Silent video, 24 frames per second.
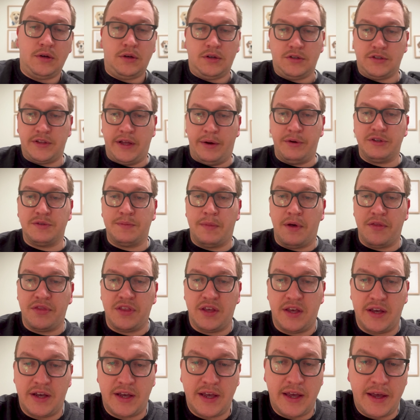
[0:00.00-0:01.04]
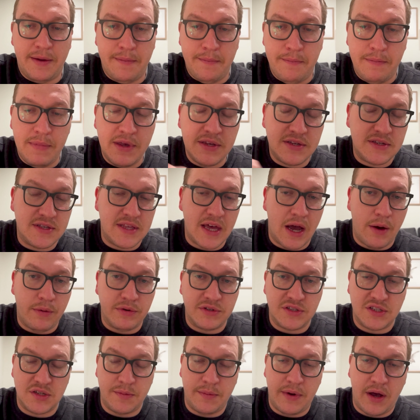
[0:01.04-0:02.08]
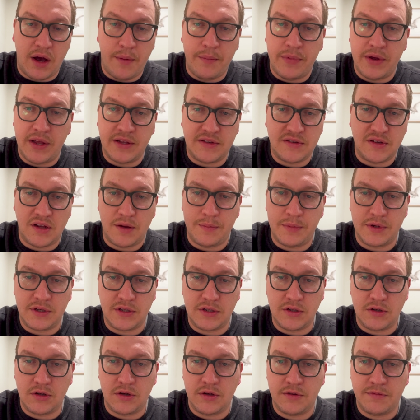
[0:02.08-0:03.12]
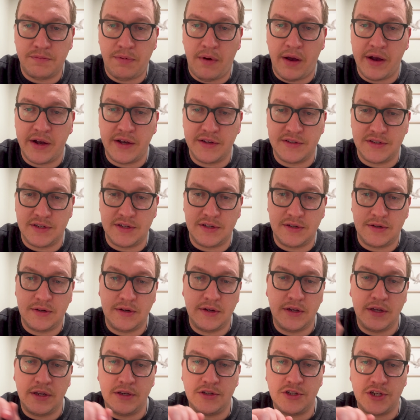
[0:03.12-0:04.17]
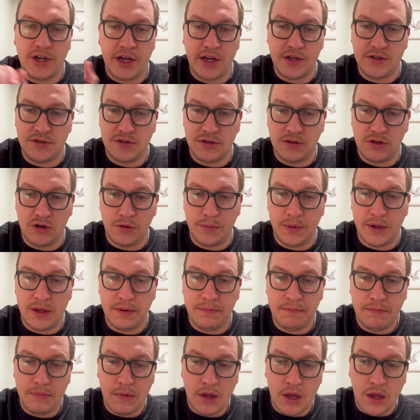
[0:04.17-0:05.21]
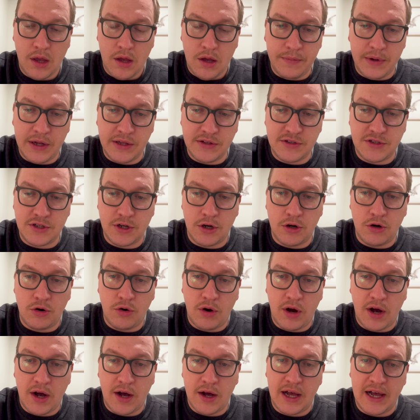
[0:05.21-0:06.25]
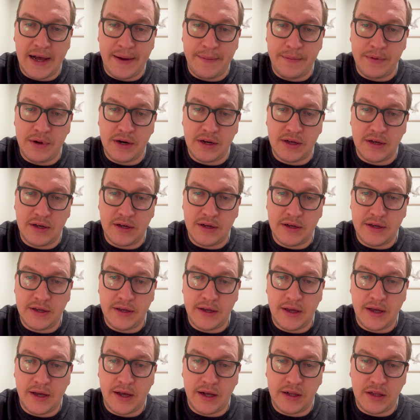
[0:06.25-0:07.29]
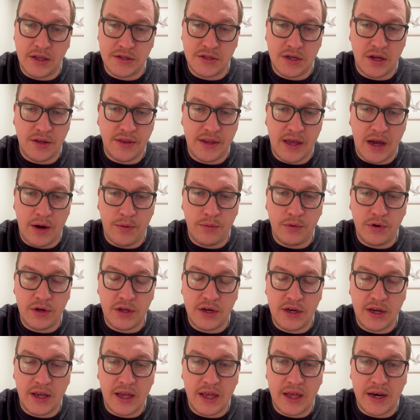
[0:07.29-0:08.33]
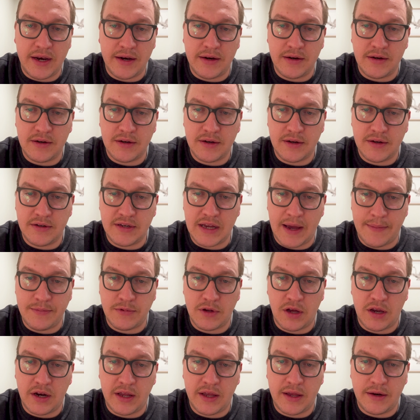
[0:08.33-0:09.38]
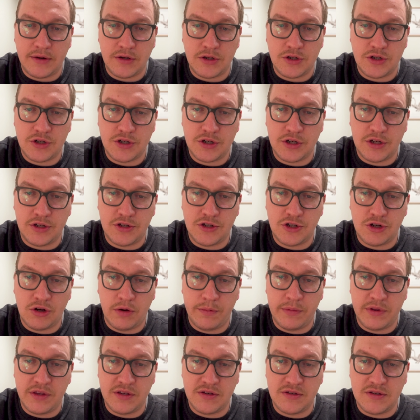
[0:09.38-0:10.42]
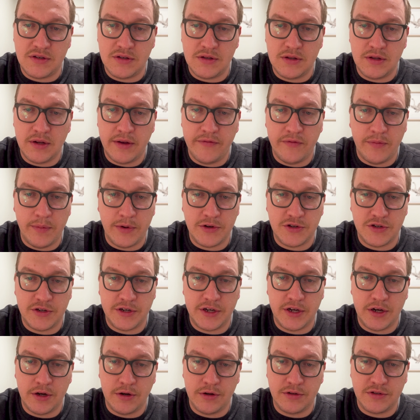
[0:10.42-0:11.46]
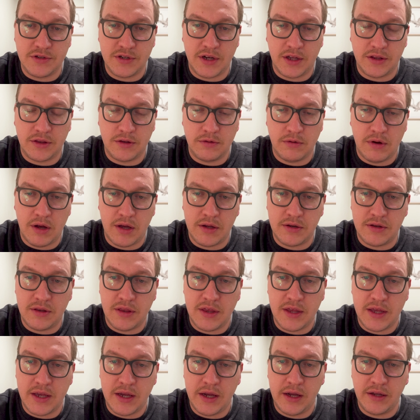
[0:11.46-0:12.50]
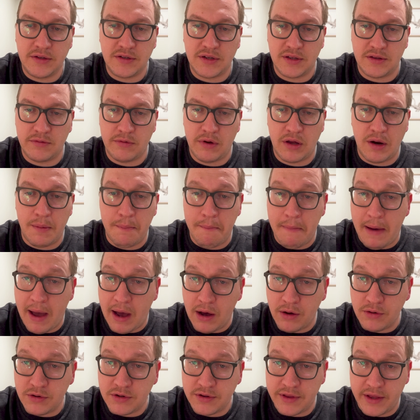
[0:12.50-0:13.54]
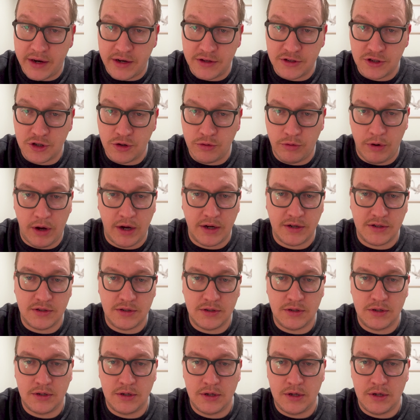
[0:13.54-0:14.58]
So that was monthly. It missed that one somehow, but it's not a big deal. It's probably because it changed a little bit. And so I clicked on that one and tapped on it, and it's showing me this information here. It's got the right thing. It's got the right amount. That is correct.